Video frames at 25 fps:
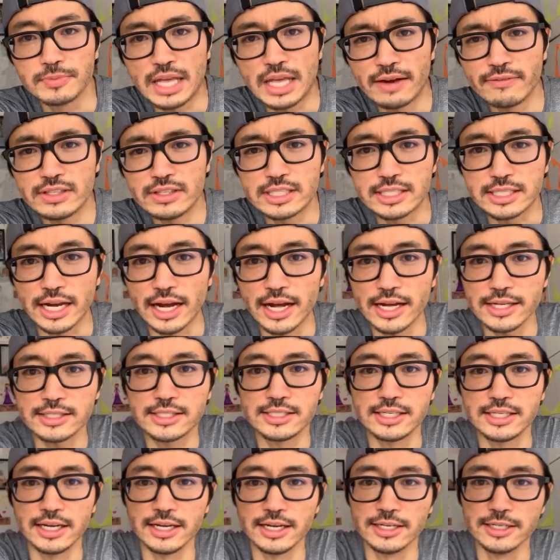Kevin Scott
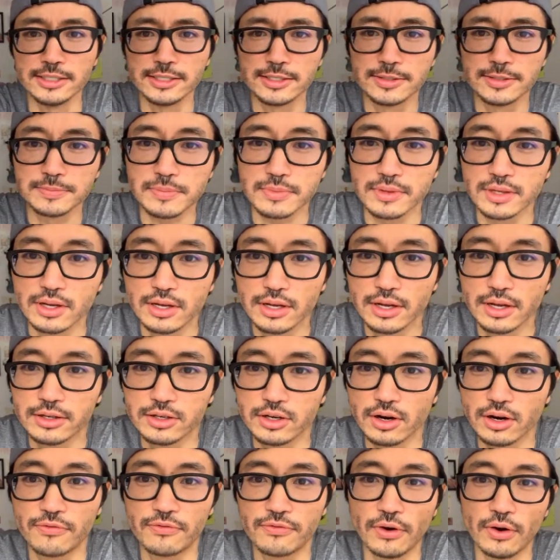says,
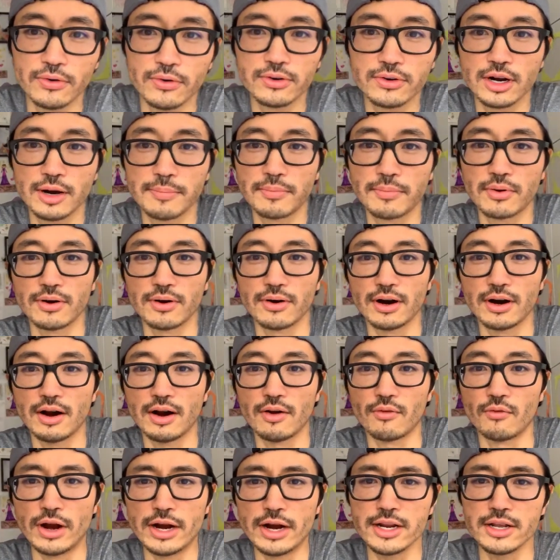"Your phone number
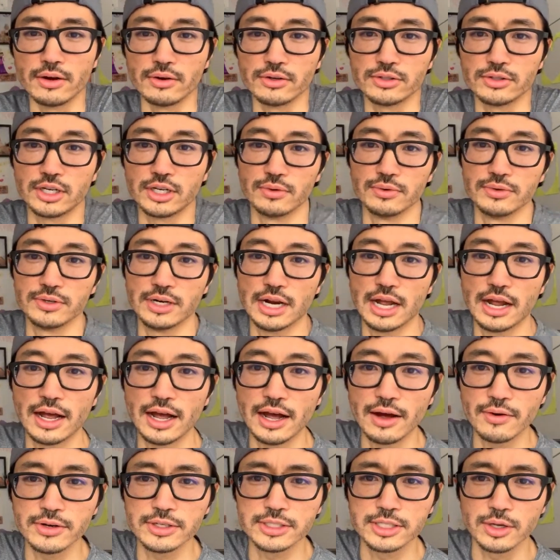radio show,
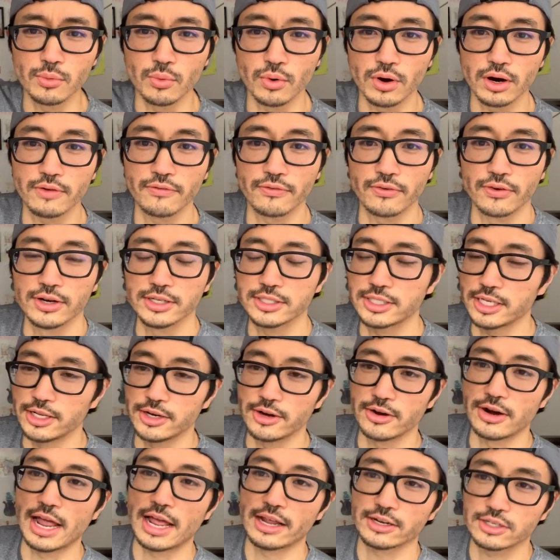how does it work for us
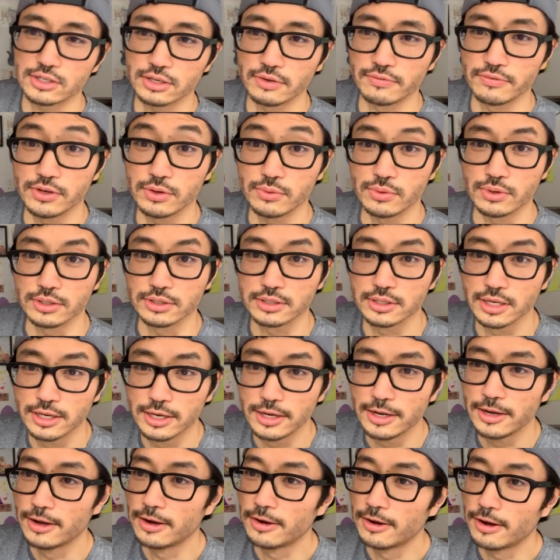international viewers?"
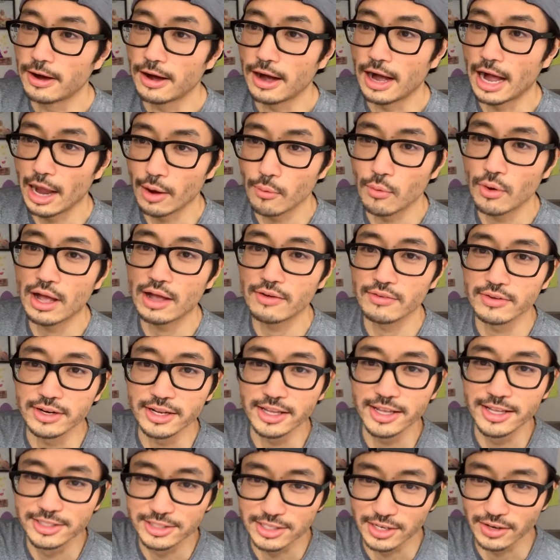I will have an
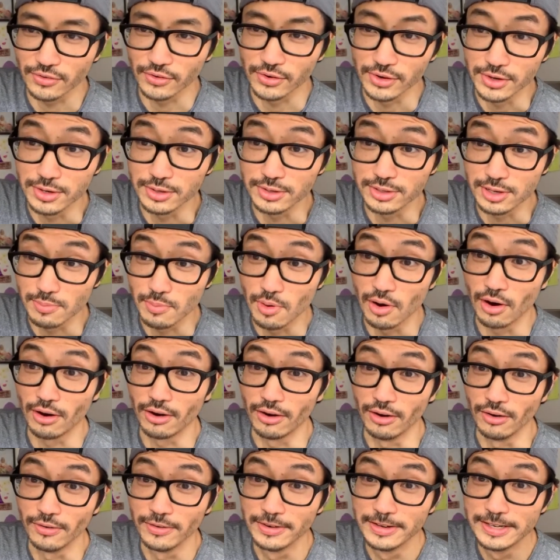answer for you
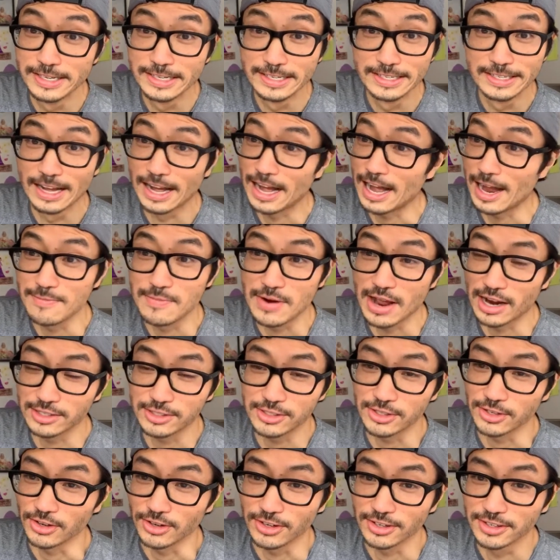tomorrow. I'm not
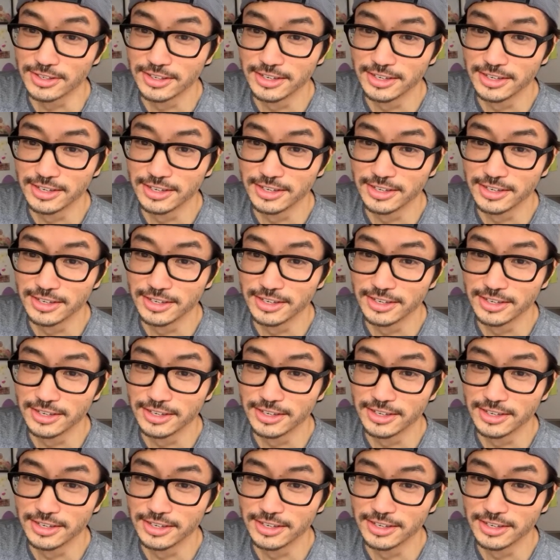sure.